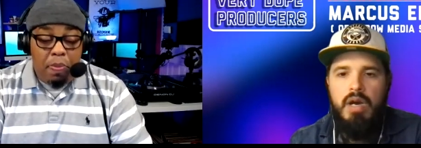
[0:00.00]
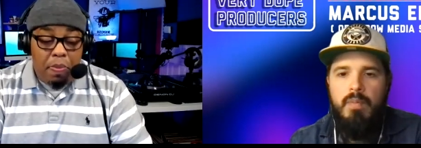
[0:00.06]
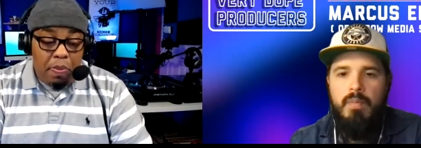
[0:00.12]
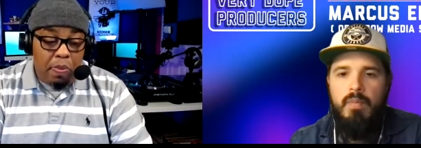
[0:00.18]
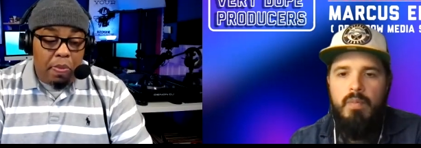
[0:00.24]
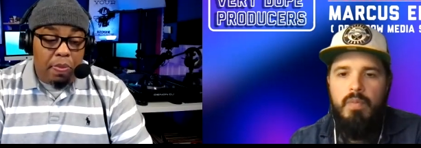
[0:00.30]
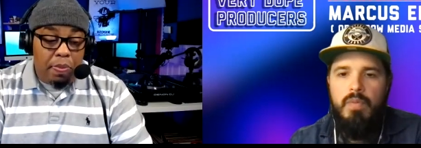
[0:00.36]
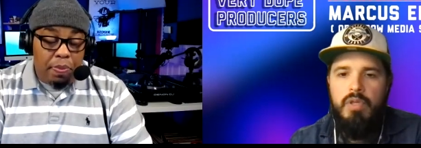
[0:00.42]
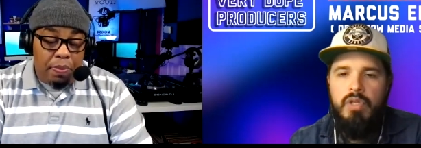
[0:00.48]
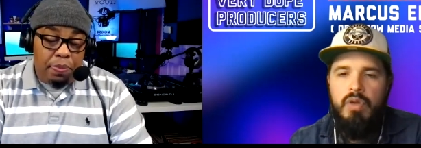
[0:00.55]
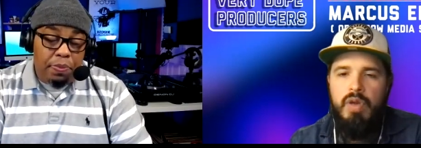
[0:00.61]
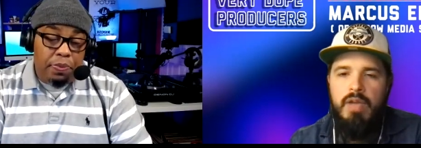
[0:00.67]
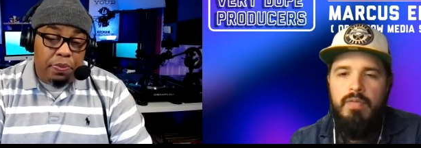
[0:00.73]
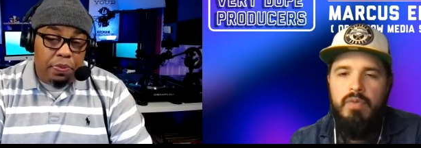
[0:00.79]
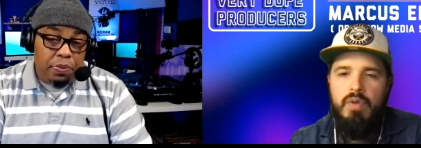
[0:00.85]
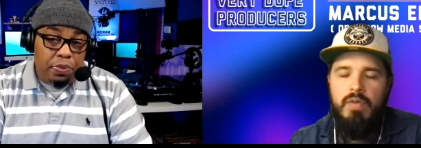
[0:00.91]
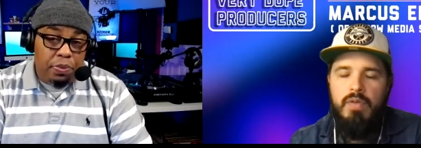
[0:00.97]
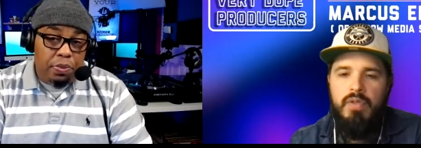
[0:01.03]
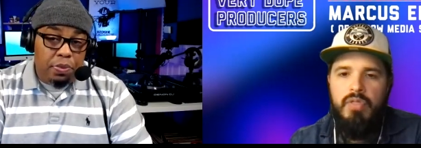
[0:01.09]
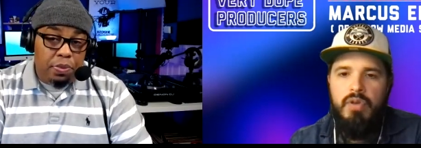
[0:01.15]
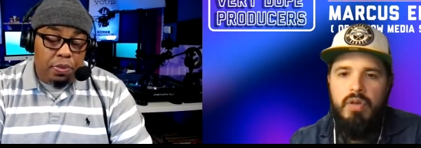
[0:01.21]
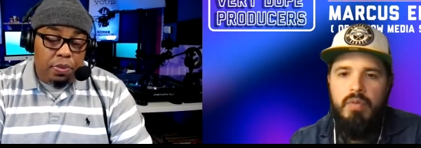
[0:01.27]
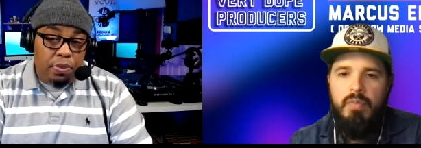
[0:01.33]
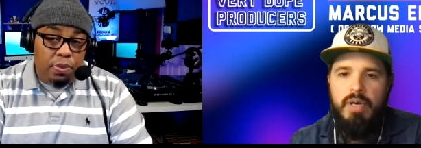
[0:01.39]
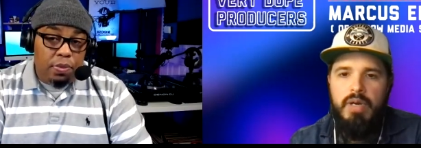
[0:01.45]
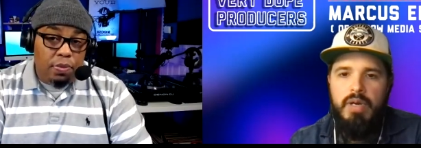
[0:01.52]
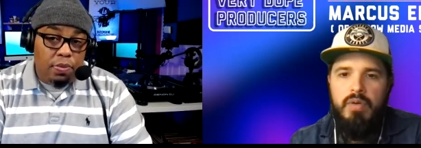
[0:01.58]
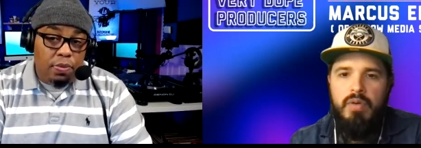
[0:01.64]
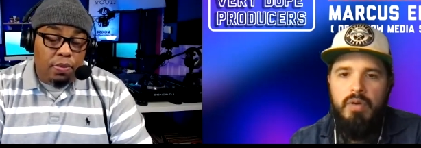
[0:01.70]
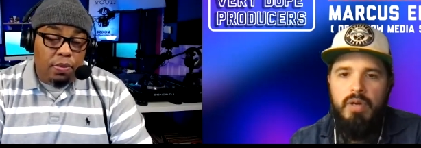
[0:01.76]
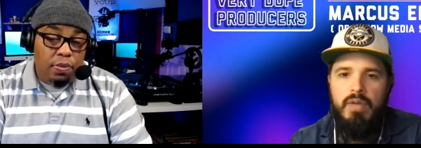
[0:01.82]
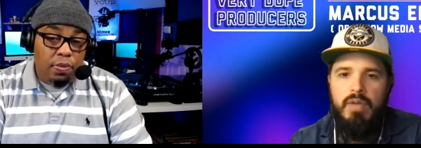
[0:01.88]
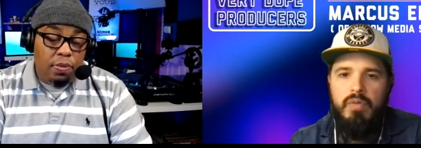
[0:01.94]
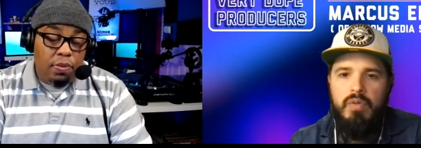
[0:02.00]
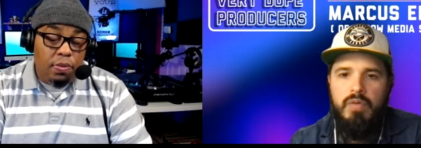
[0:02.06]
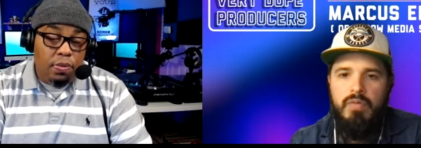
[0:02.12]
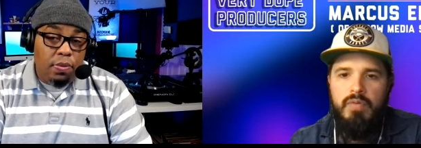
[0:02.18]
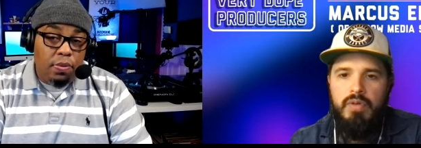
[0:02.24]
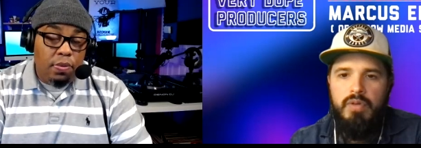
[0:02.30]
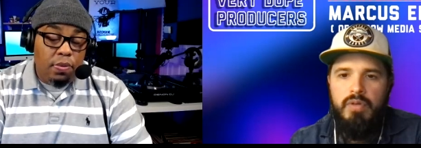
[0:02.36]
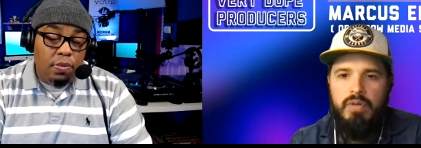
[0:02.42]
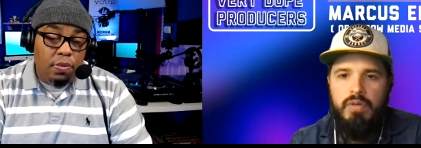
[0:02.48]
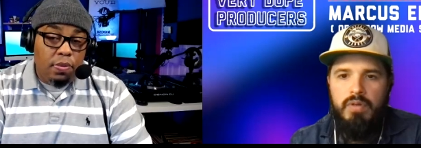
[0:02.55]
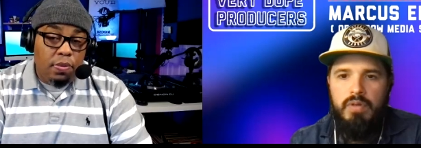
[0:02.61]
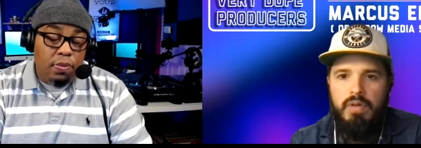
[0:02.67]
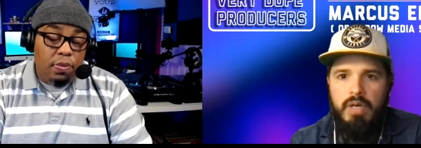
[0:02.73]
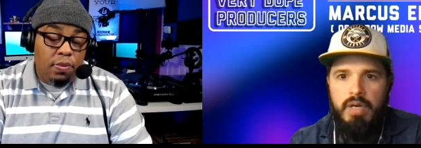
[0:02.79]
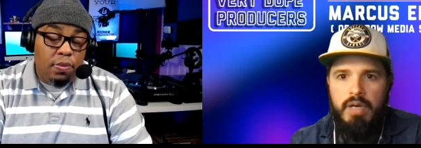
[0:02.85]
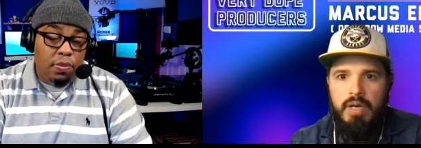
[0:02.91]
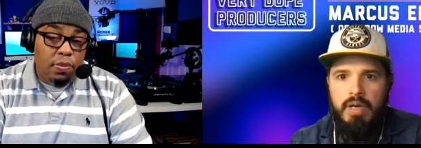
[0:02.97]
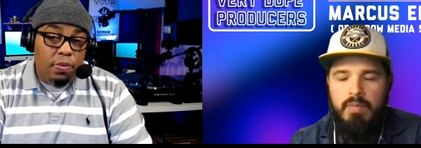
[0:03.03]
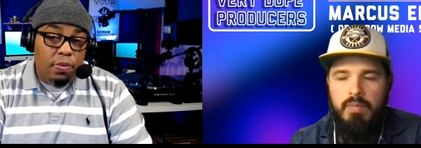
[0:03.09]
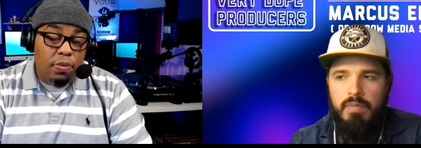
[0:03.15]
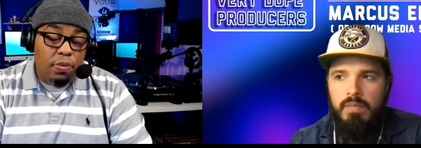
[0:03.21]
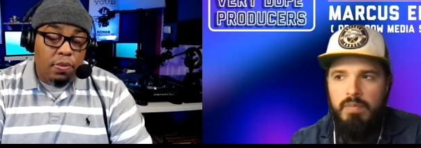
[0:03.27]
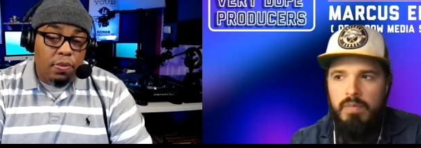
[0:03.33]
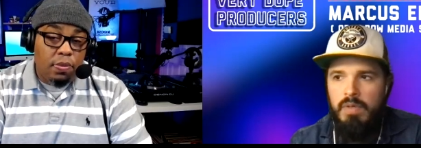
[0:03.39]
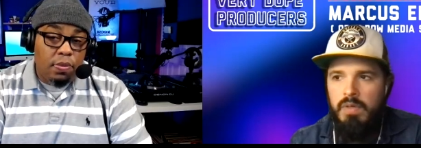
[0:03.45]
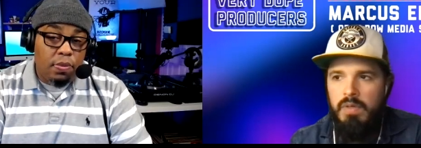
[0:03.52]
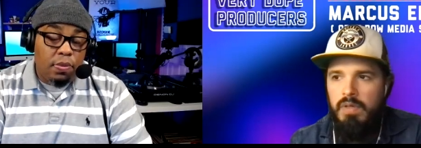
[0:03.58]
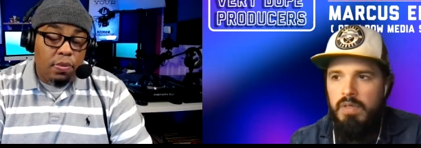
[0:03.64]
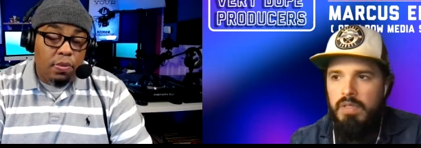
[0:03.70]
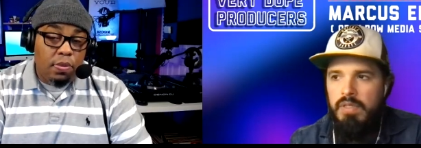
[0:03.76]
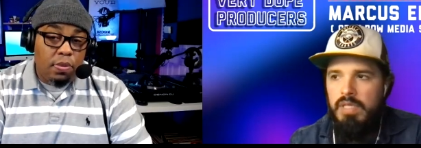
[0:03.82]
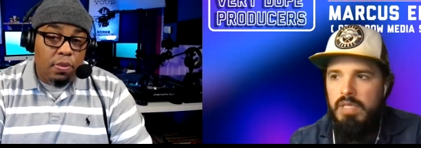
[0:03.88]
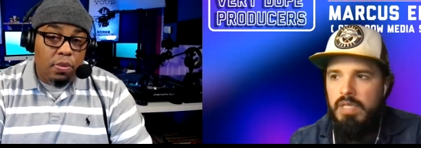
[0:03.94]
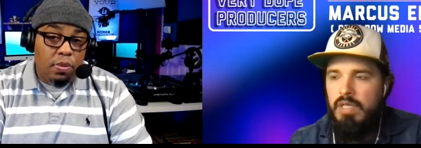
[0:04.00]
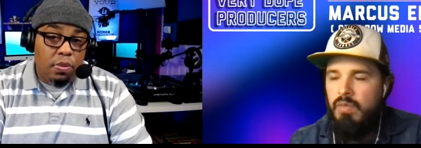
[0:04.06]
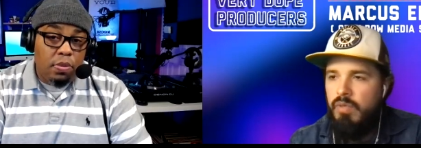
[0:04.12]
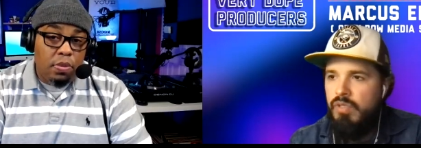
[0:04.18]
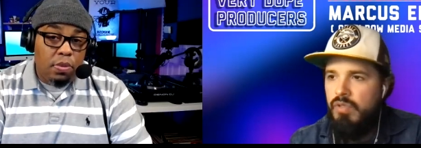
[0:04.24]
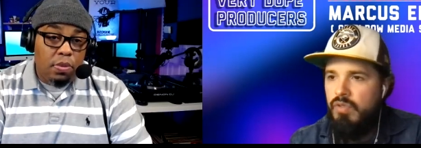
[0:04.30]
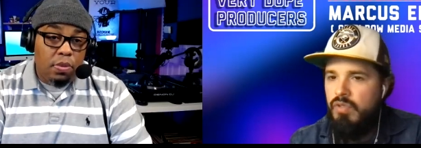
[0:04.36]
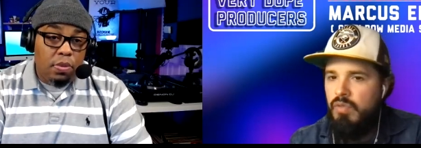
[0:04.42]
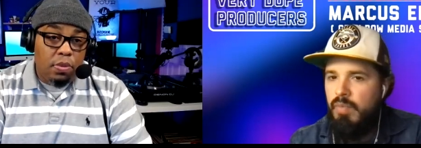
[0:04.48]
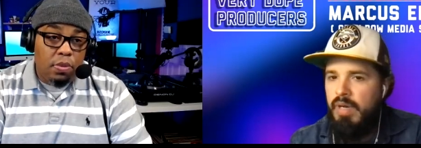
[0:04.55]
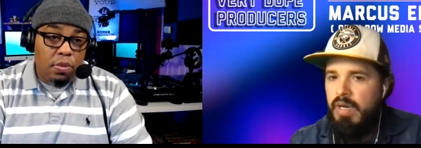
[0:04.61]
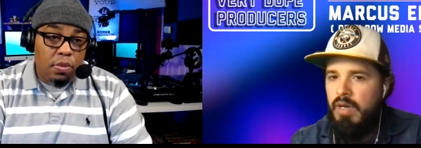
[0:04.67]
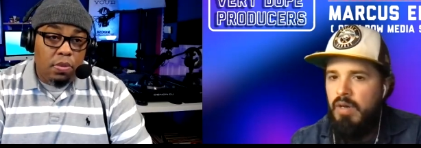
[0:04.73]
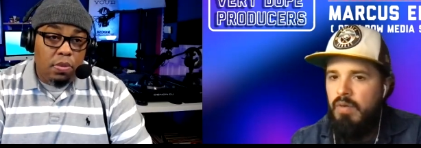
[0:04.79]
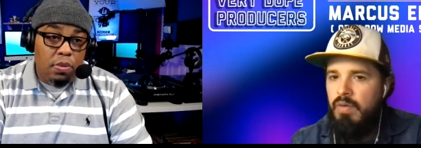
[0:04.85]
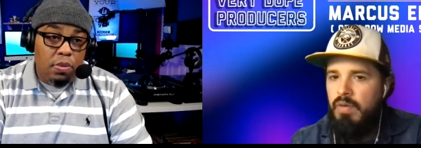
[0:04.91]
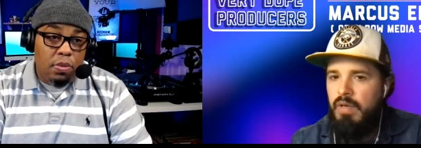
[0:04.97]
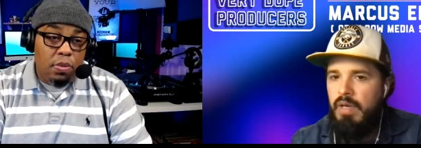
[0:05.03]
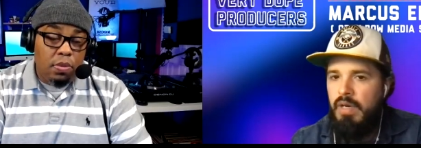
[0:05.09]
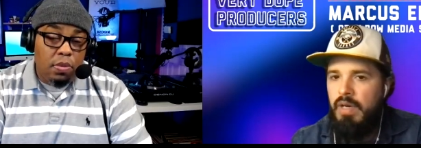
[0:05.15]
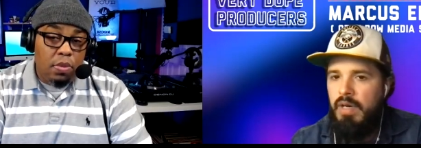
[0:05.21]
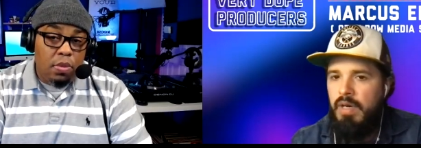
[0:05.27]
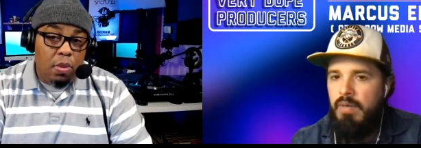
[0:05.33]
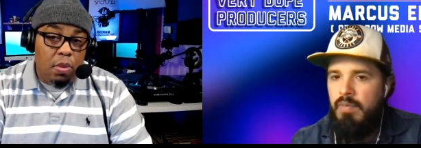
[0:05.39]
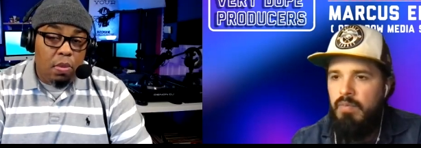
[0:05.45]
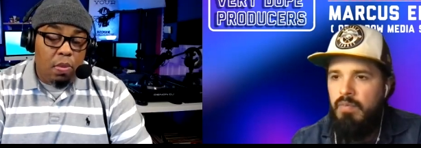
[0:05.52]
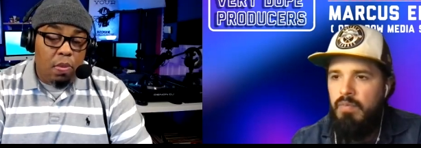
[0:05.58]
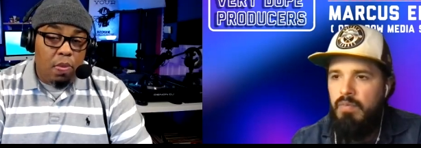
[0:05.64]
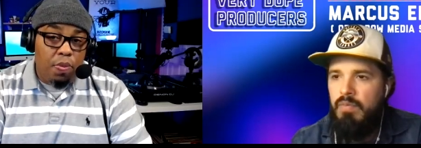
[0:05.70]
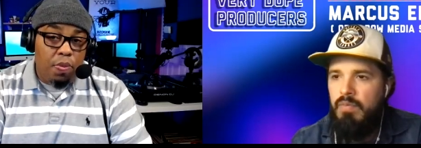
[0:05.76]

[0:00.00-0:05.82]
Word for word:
Speaker 1: Um, you know, have you ever thought about, or have you ever um, did any research about um,